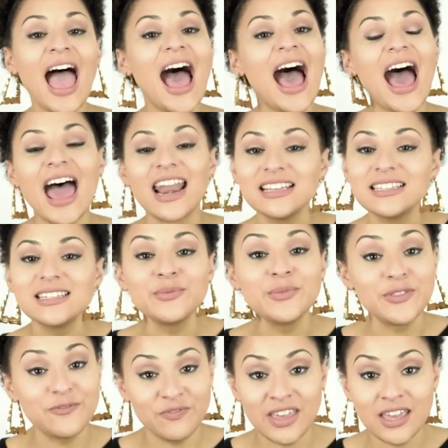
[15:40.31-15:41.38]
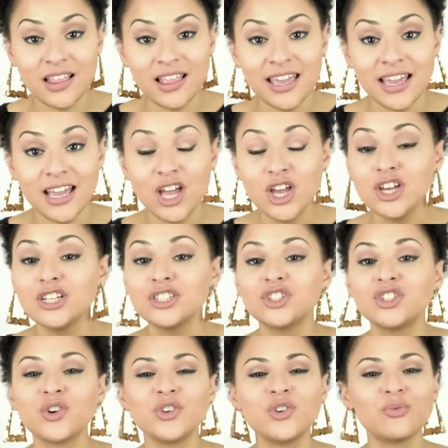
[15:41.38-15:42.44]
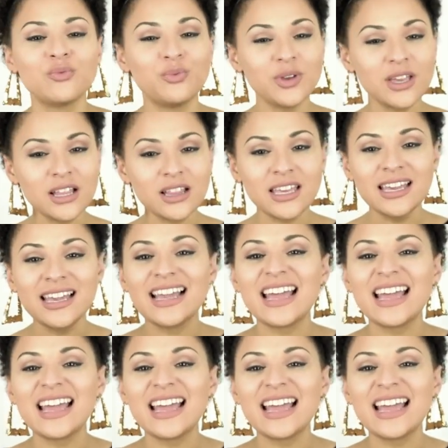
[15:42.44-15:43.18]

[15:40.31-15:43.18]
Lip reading: how to sing with feeling, so you're really